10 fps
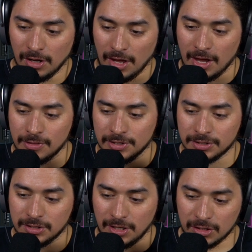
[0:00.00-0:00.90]
And this
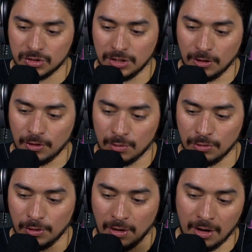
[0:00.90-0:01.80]
THD thing
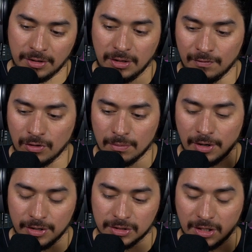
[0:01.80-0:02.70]
with the odd and even
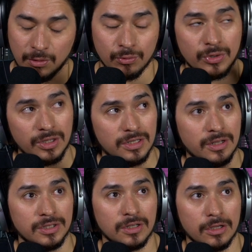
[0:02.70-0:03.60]
harmonics, it really
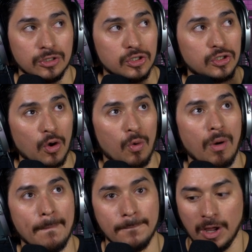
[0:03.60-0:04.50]
does so
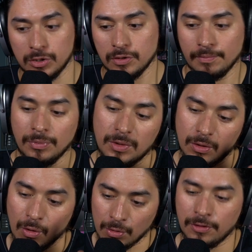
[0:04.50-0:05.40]
much. The
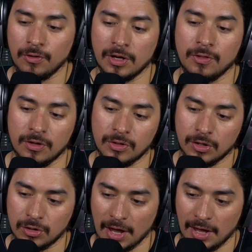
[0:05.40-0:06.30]
only thing I think they
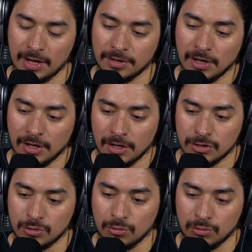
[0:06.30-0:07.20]
could add
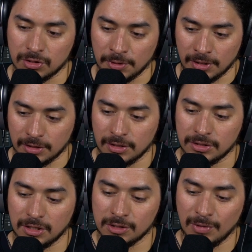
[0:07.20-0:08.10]
to something like
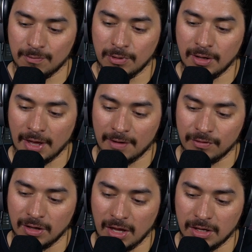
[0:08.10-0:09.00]
this is maybe
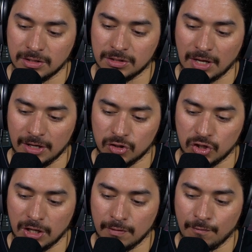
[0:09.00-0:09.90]
having a
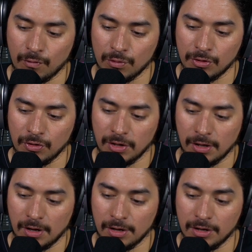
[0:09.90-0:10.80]
sidechain for
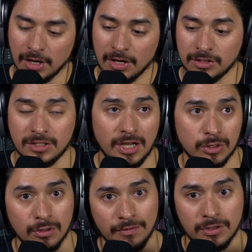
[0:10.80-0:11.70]
the
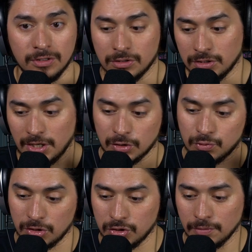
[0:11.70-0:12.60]
detector of the
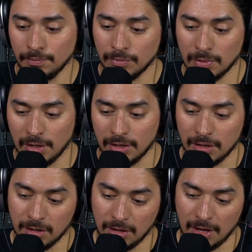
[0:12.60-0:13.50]
saturation,
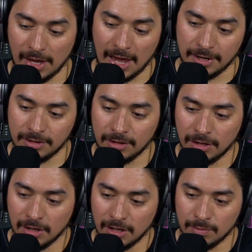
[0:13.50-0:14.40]
like added,
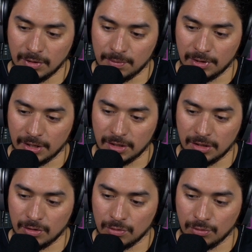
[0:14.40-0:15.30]
maybe like
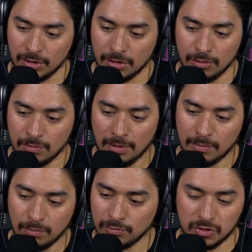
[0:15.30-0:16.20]
here or here,
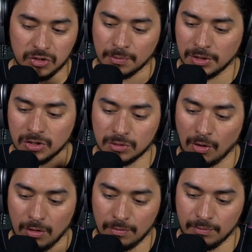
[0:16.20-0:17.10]
just something
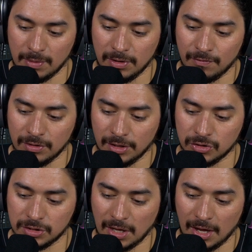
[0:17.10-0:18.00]
small, maybe even like
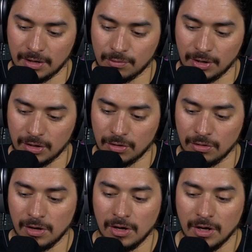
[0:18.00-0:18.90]
just added right here,
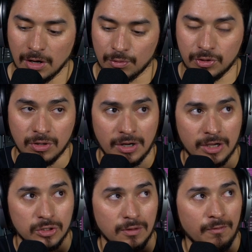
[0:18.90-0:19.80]
where you could
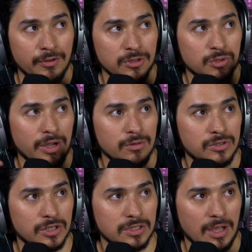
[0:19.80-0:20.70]
actually filter out
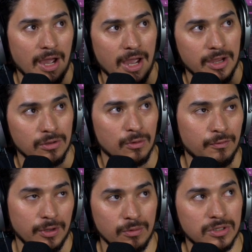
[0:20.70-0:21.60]
just the high or low
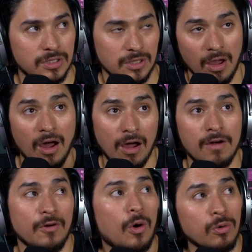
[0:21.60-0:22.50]
frequencies
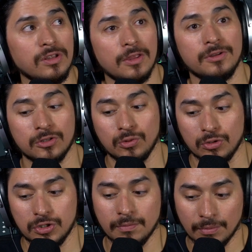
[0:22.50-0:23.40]
of only the
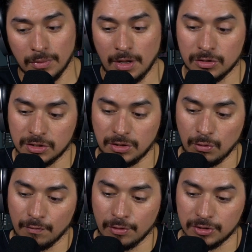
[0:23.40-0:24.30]
distortion, not just the
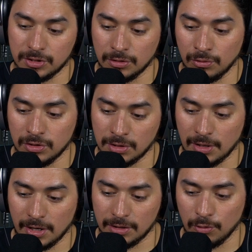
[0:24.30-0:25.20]
overall signal using the
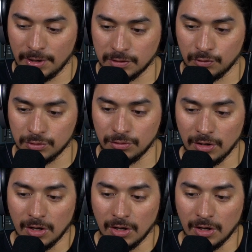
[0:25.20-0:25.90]
high and low pass filter.